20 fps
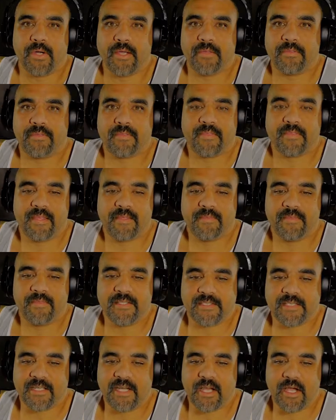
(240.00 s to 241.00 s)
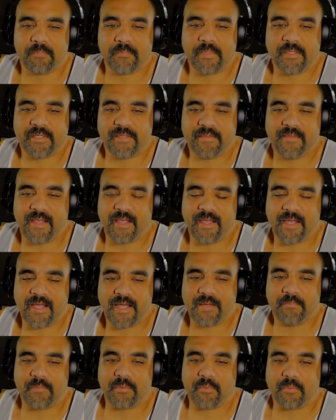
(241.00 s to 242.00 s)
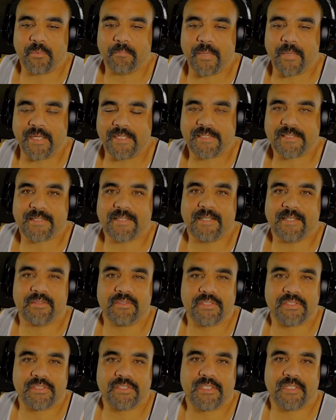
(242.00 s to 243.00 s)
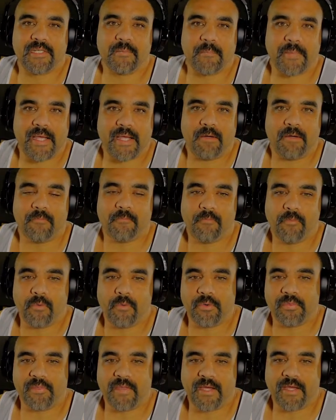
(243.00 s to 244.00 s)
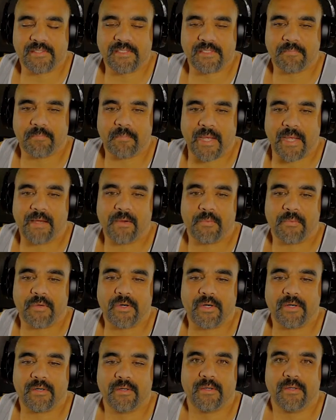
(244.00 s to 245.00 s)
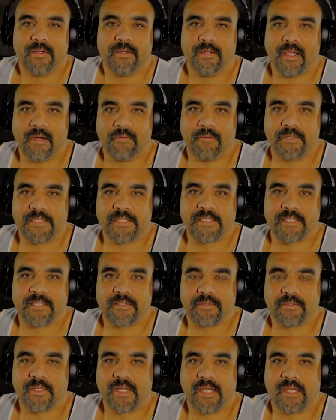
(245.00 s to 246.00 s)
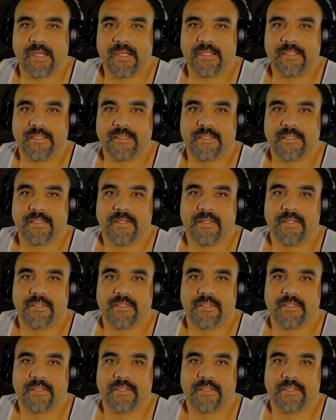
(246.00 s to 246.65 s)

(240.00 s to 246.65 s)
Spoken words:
other than this anomaly that happened, we're basically losing about 4,000 power every single night.